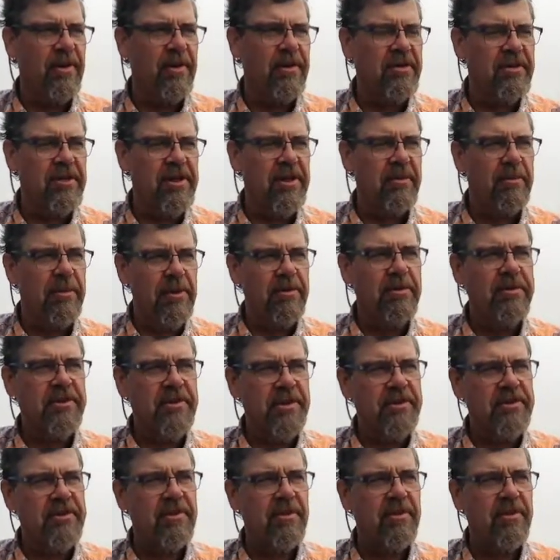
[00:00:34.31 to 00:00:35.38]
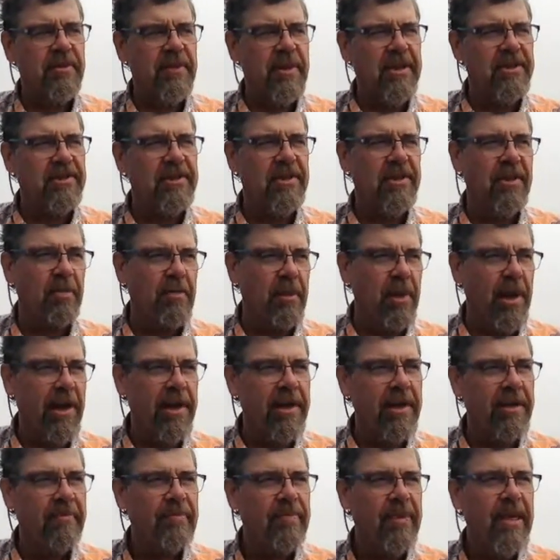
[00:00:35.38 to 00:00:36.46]
There's the immune system that's in the
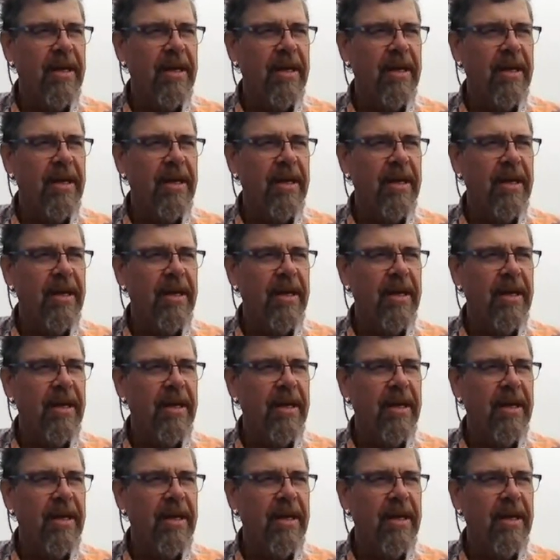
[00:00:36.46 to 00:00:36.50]
blood,